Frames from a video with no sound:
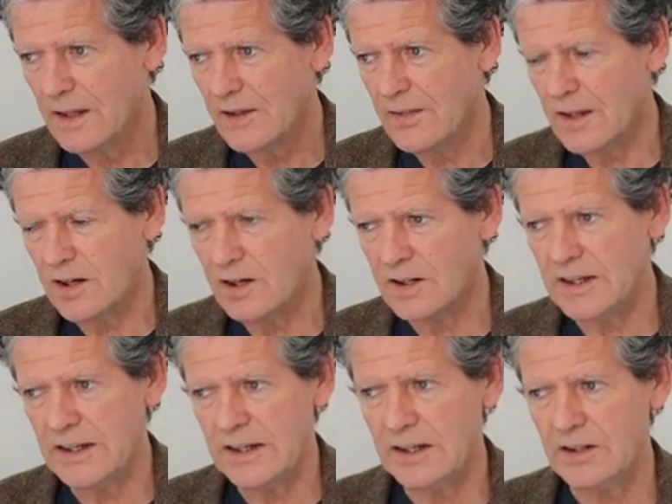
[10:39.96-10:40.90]
the
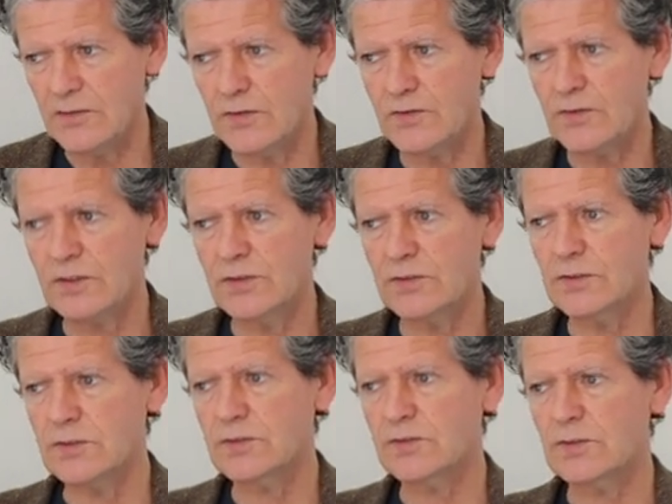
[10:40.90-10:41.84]
arcade in front
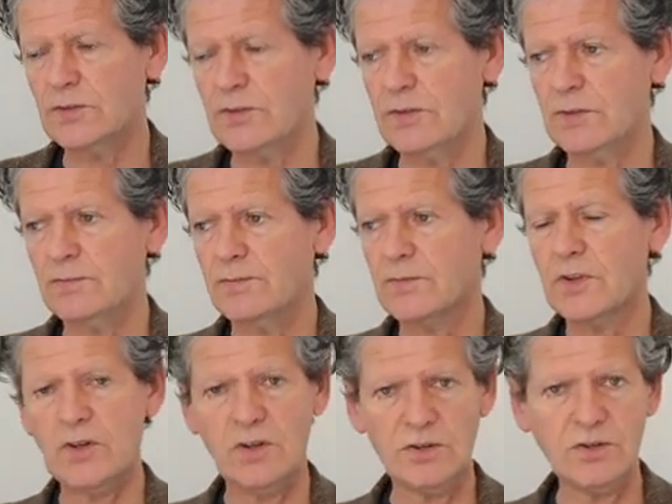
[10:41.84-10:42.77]
of, or the
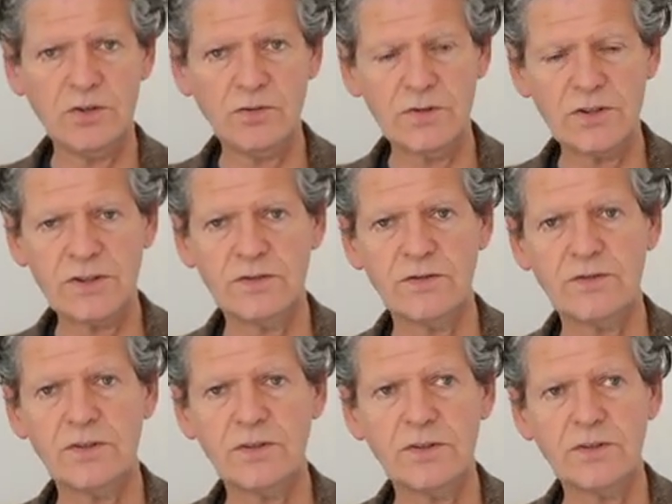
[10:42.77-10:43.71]
concourse in
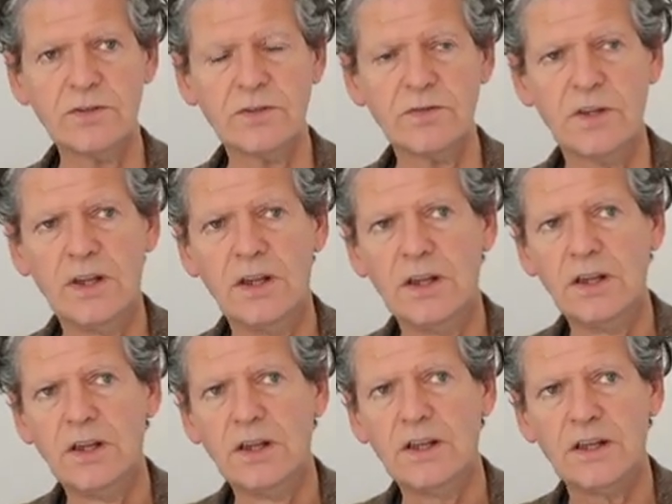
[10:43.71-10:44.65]
front of
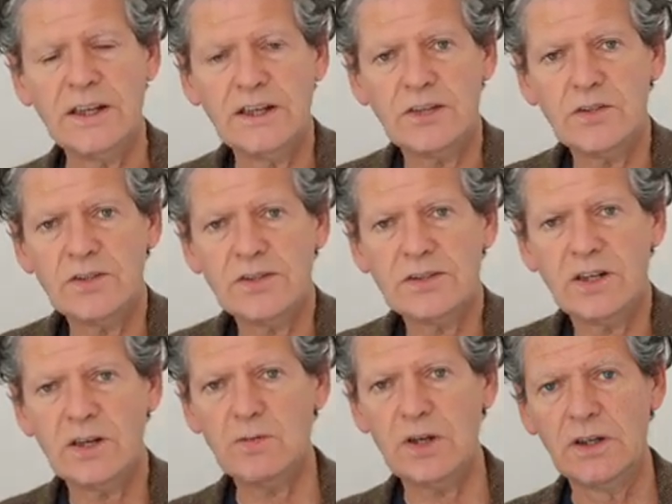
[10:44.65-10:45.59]
the Lighthouse
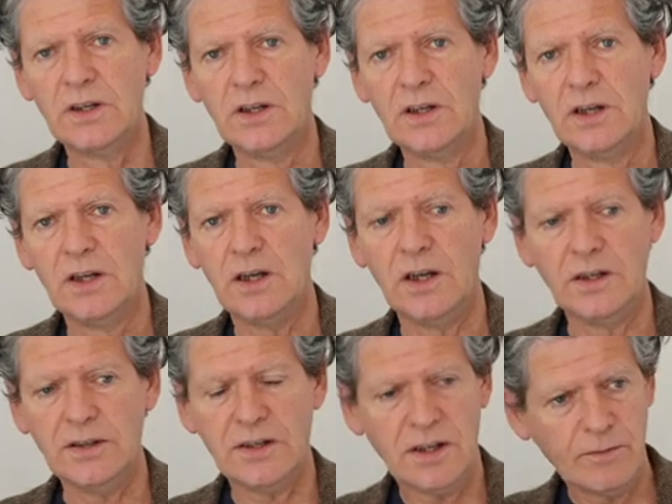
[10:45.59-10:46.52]
Cinema,
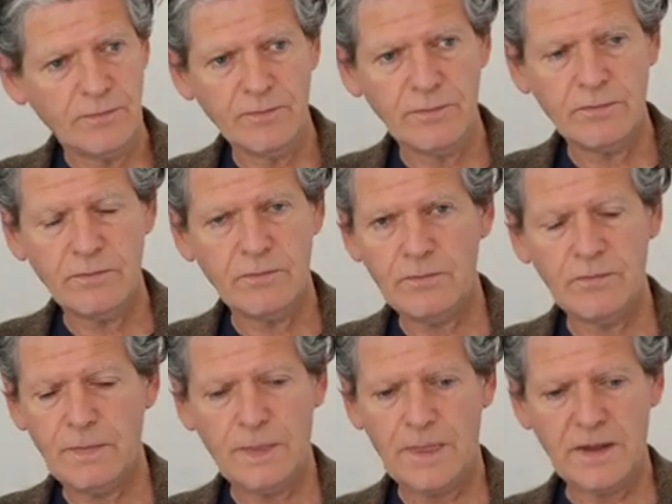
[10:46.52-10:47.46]
and
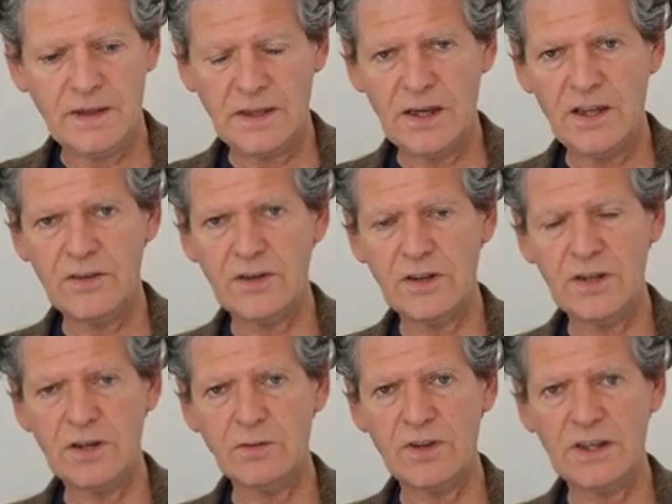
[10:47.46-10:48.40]
gathering
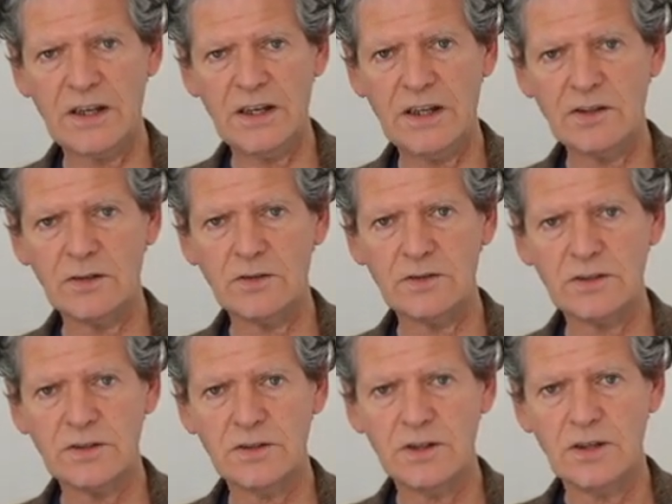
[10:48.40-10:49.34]
there with
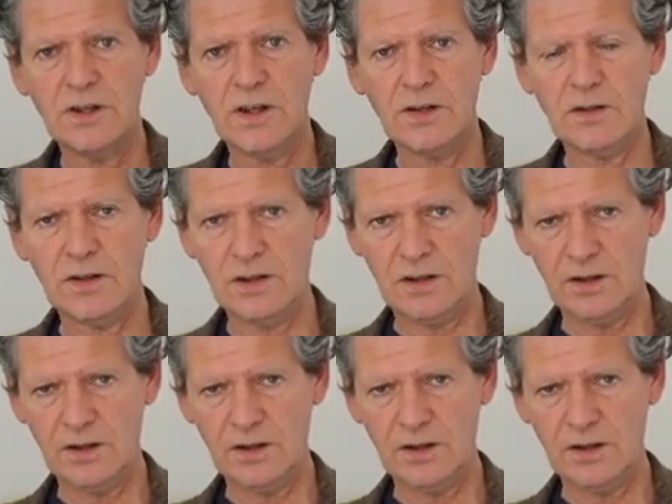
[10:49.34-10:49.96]
candles and